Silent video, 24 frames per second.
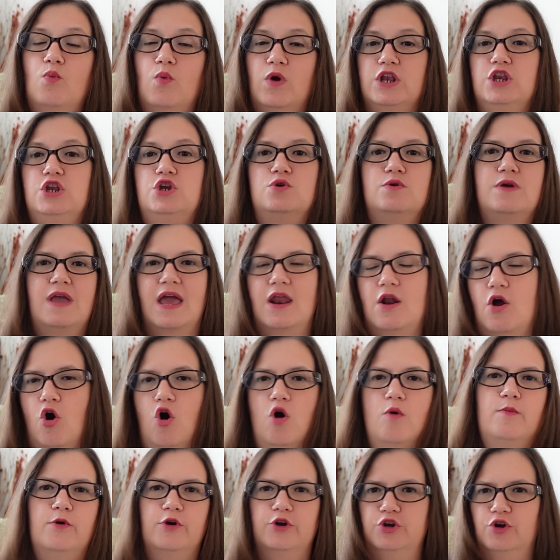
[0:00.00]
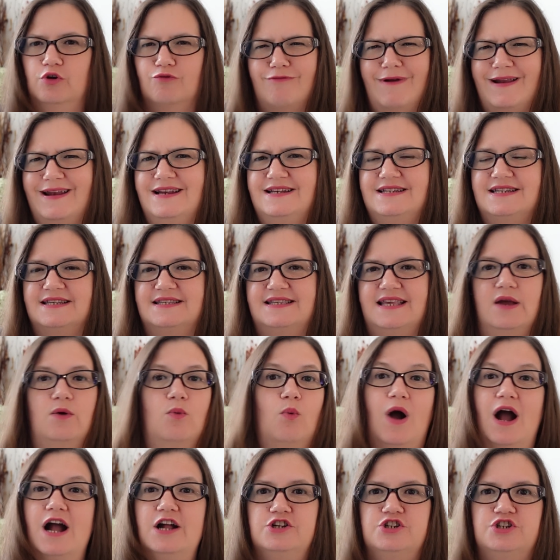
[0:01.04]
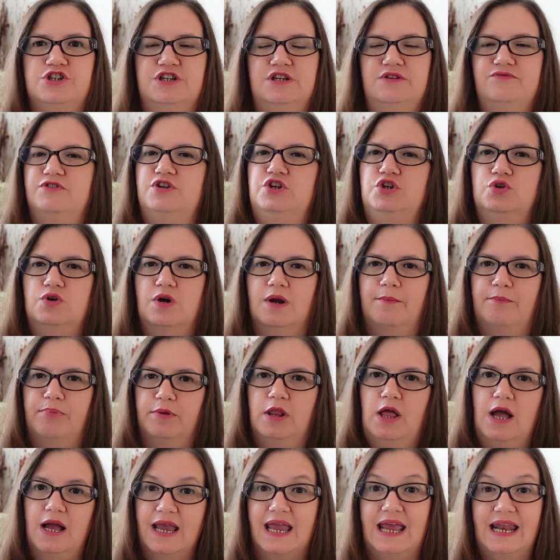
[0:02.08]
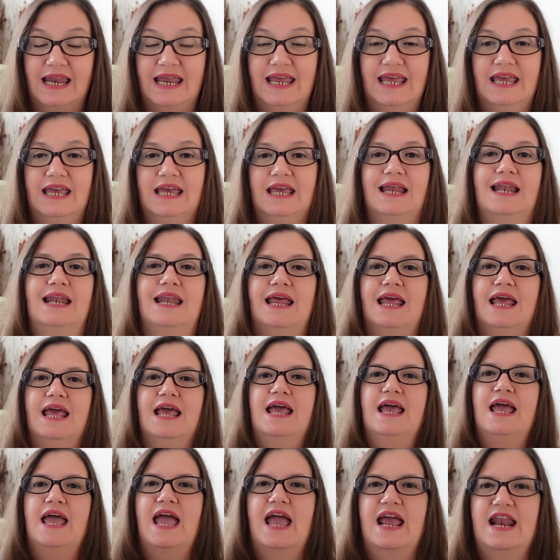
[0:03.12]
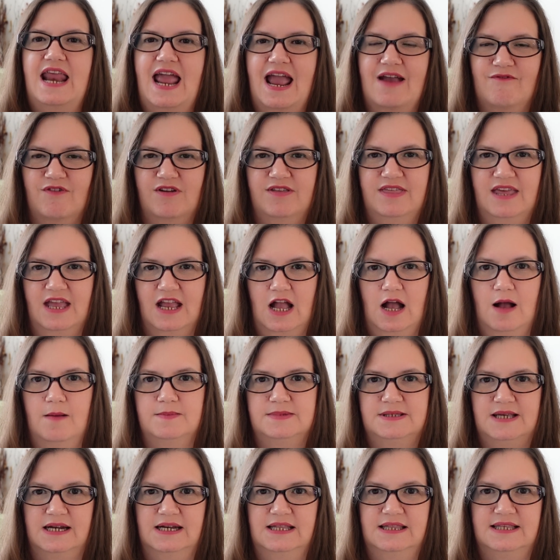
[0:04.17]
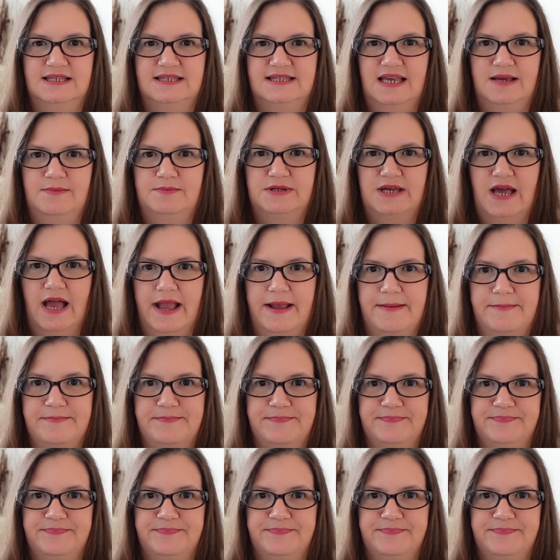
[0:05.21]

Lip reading: when you get home or you're ready to say watch TV, you can plug it in and everything comes on at the same time.